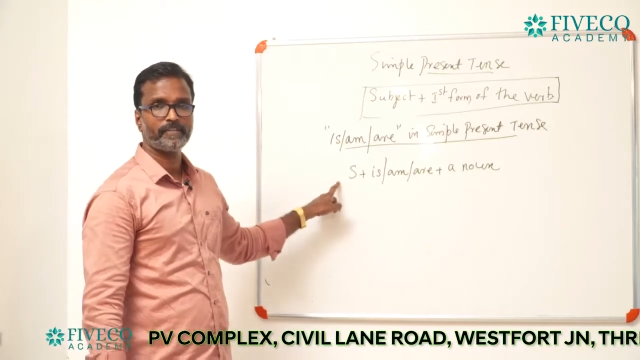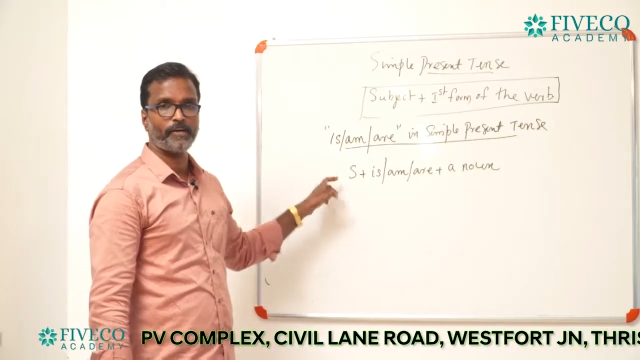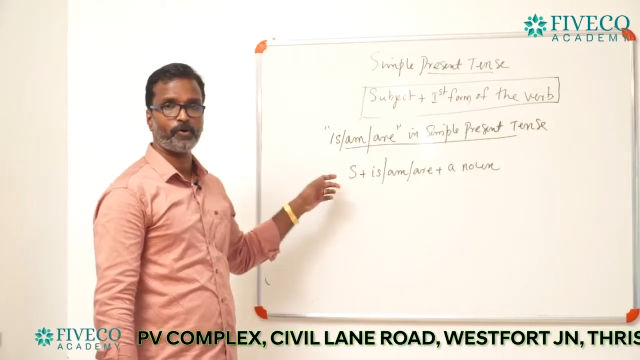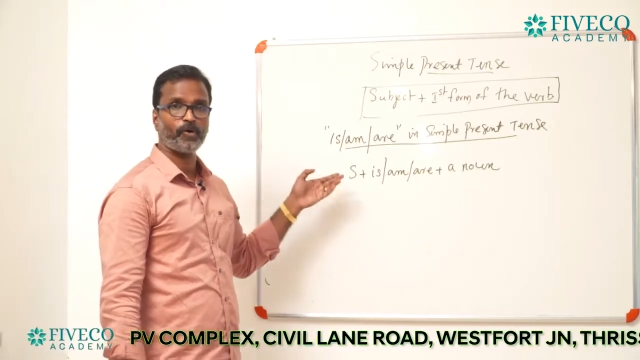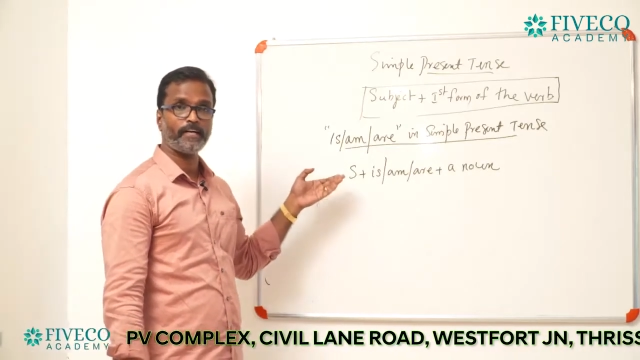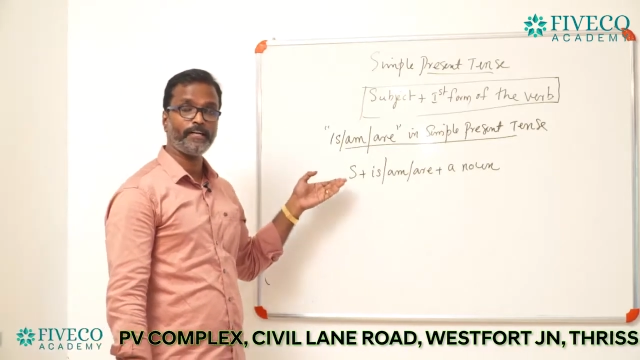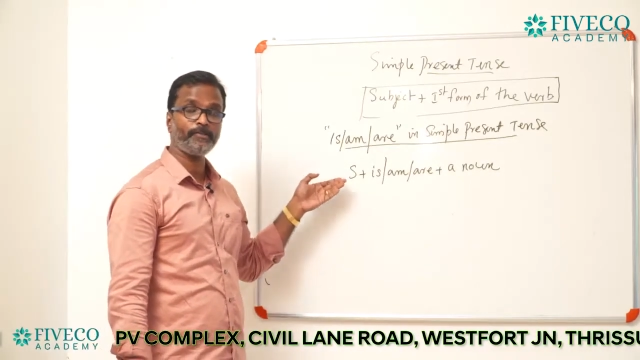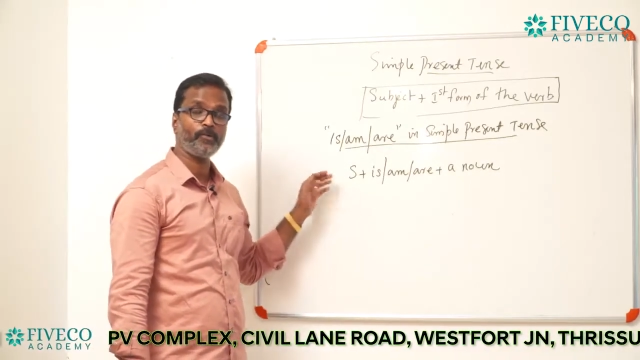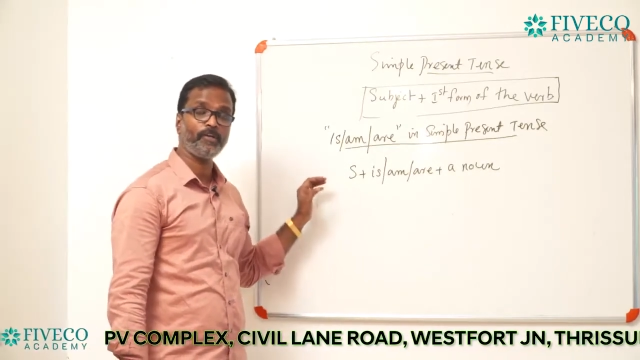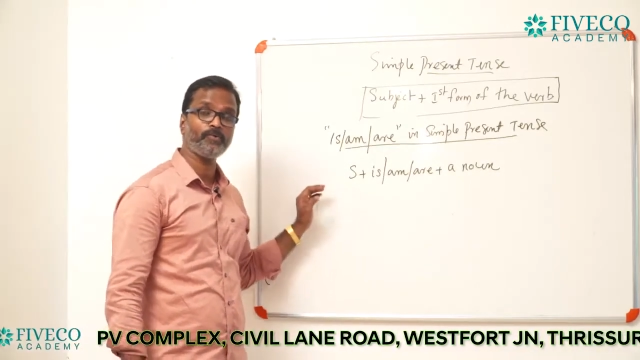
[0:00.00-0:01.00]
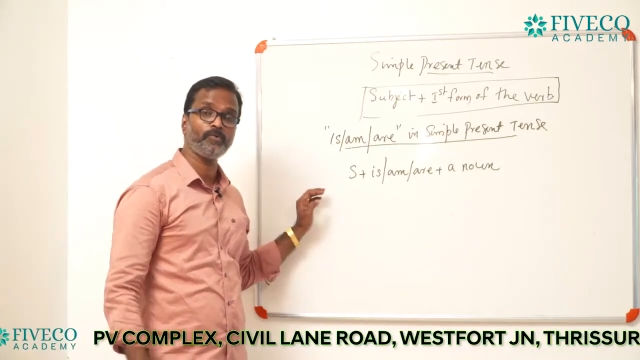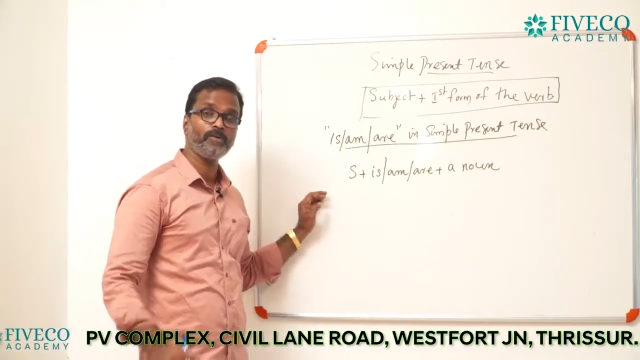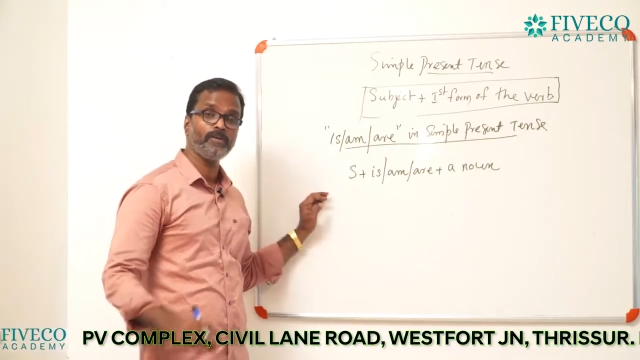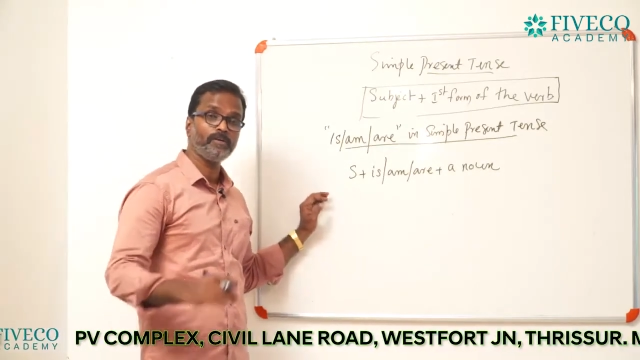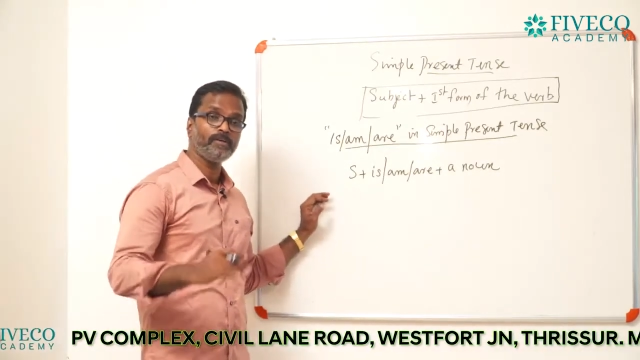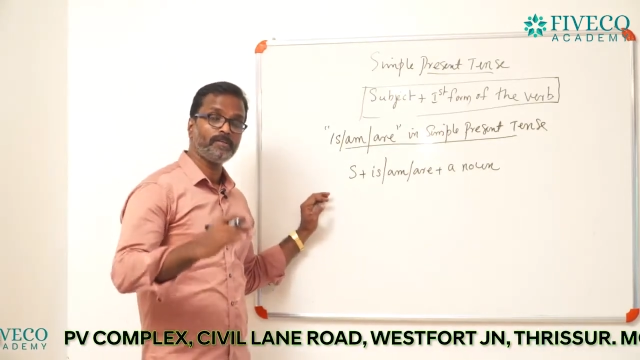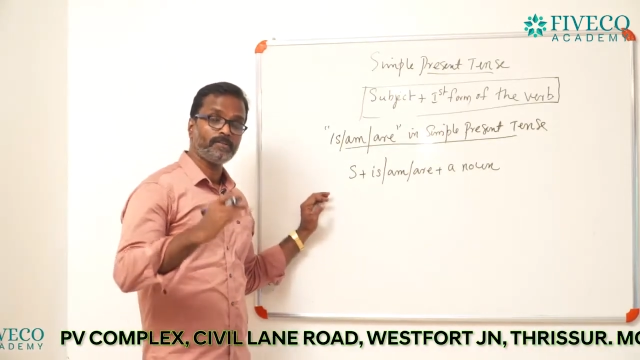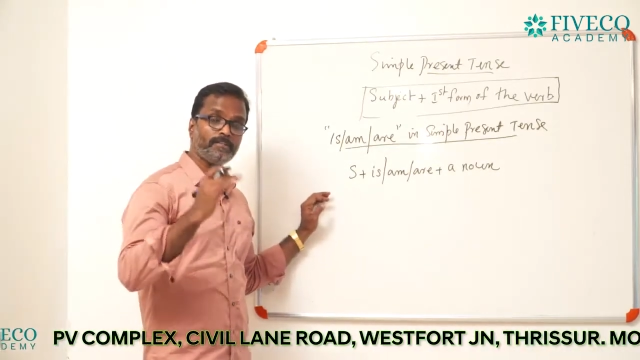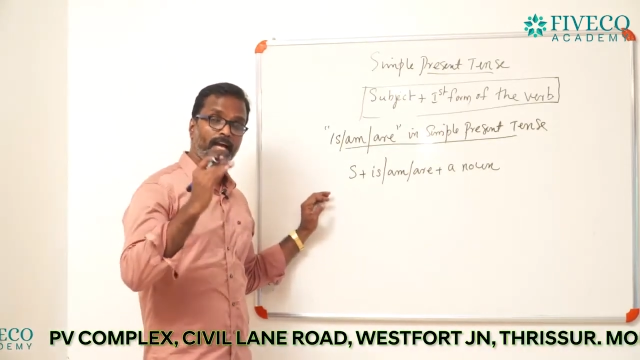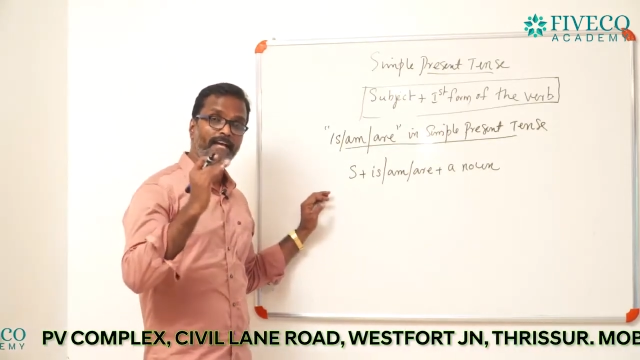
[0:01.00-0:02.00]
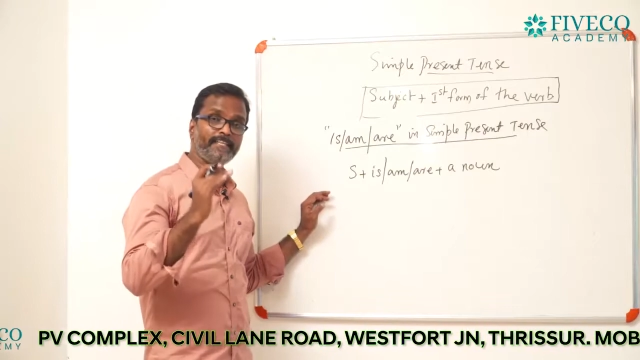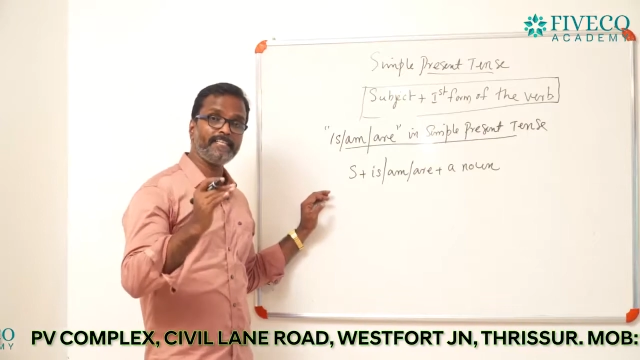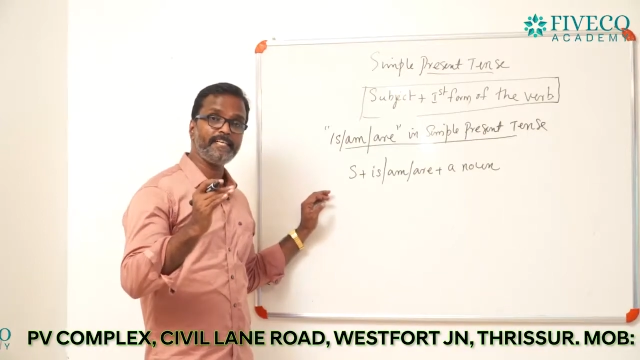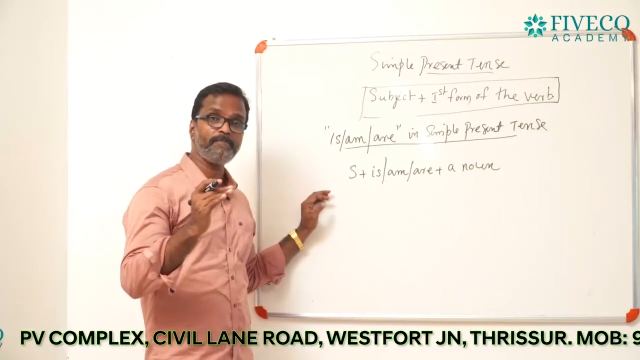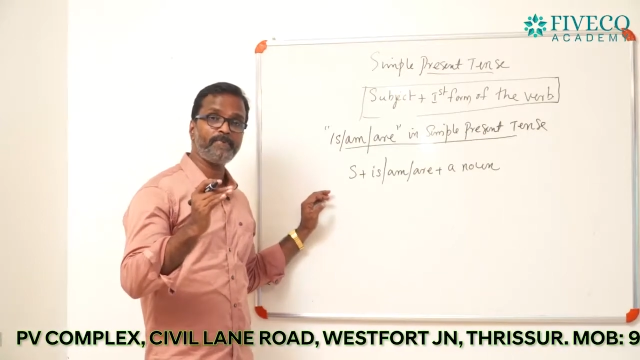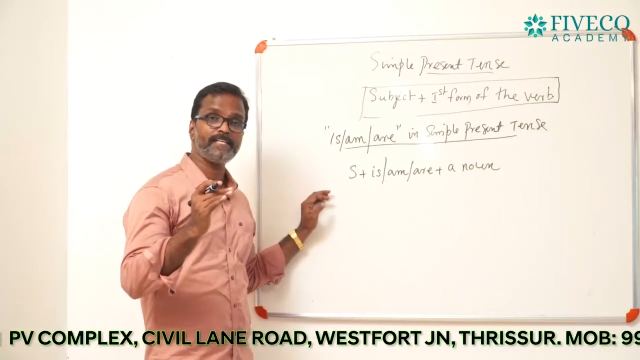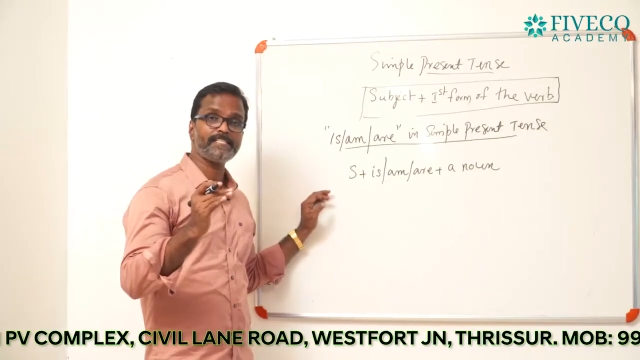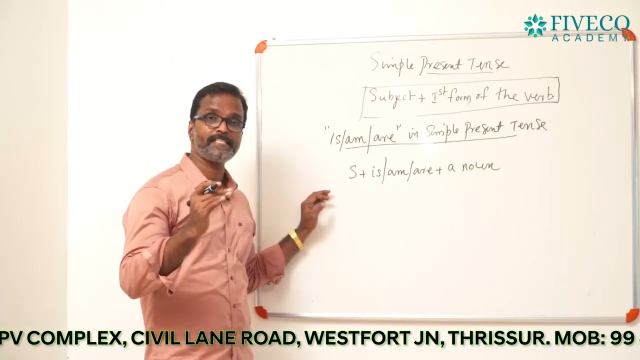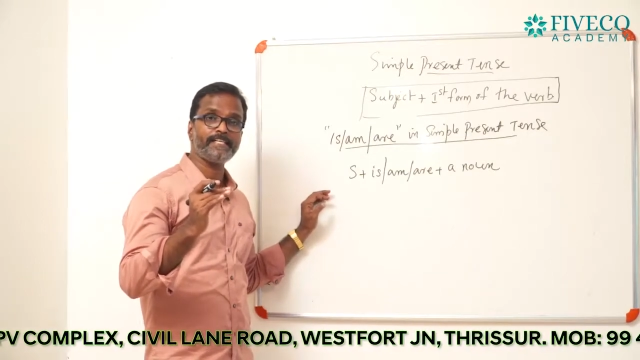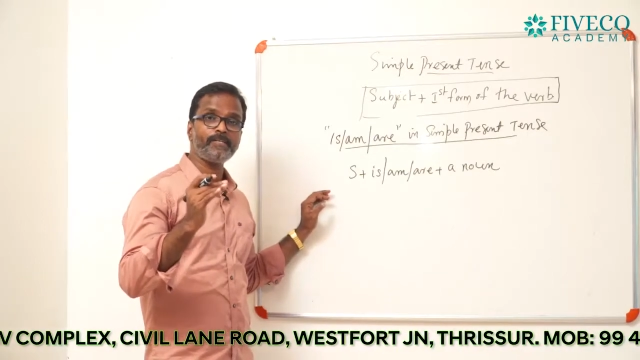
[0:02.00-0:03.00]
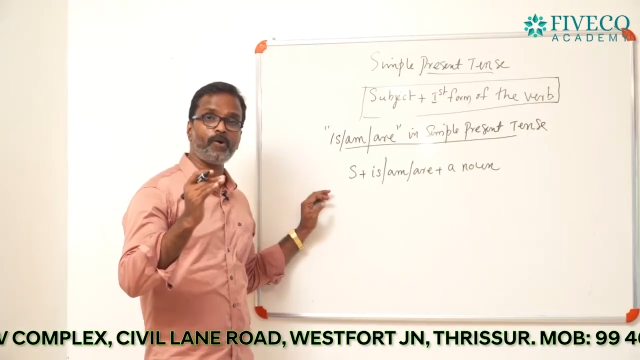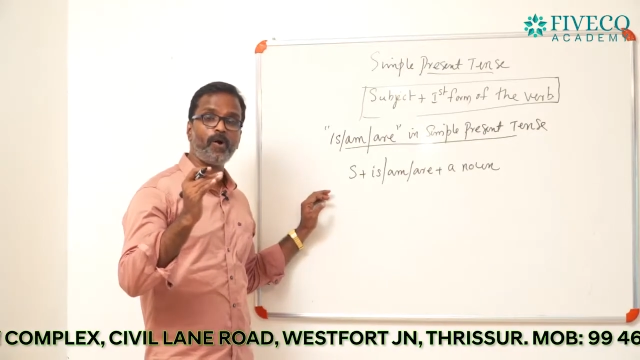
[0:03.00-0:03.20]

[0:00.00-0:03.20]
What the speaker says: I already told you 90%